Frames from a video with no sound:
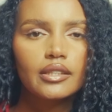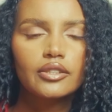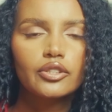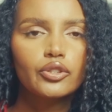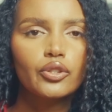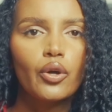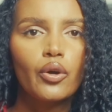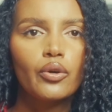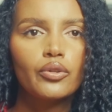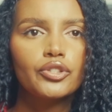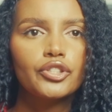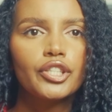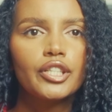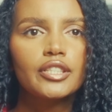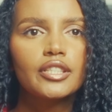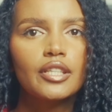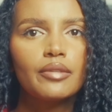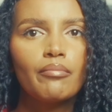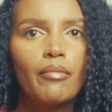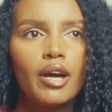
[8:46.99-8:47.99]
So
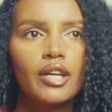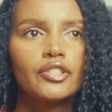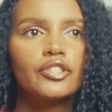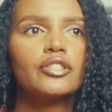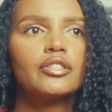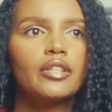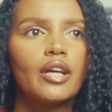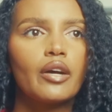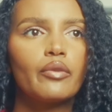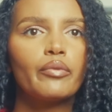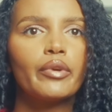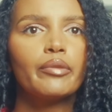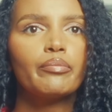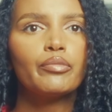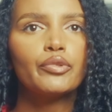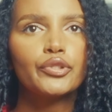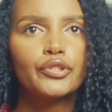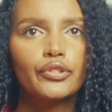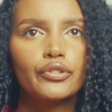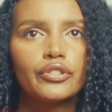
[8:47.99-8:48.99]
just imagine that way,
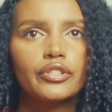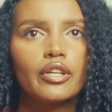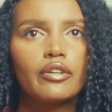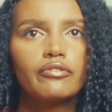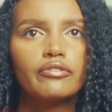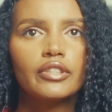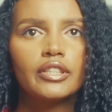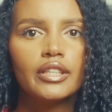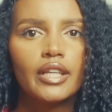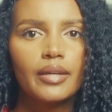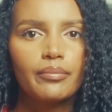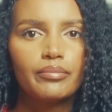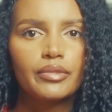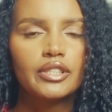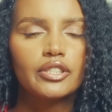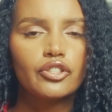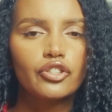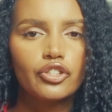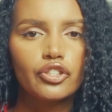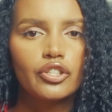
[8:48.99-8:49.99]
put yourself in that
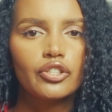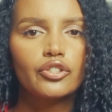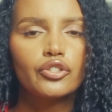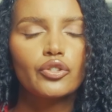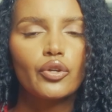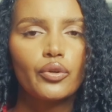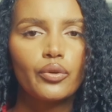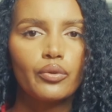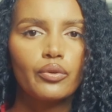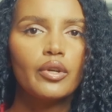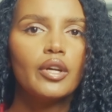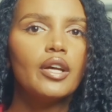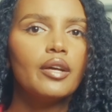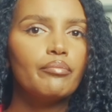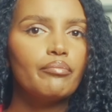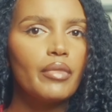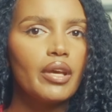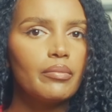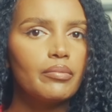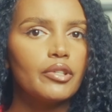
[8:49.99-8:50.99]
position, so
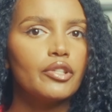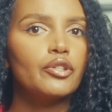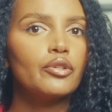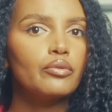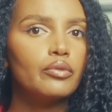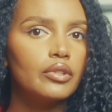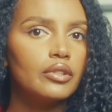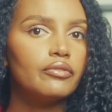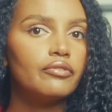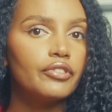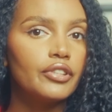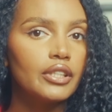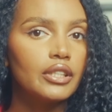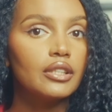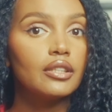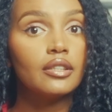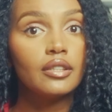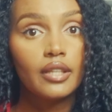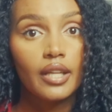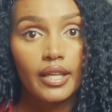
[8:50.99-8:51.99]
maybe you will
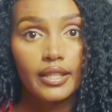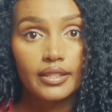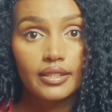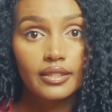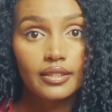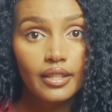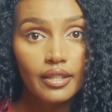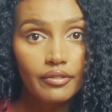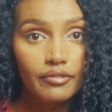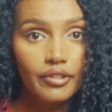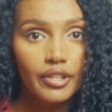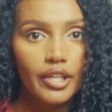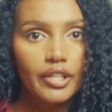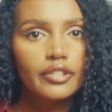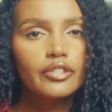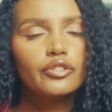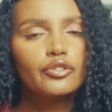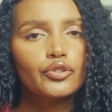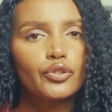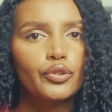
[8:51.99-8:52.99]
feel less
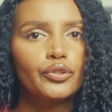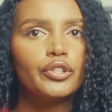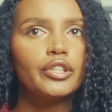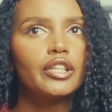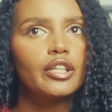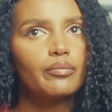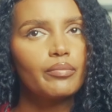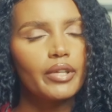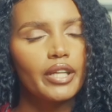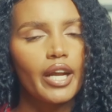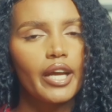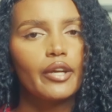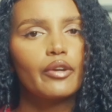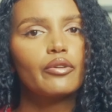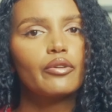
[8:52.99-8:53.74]
nervous, so you keep an eye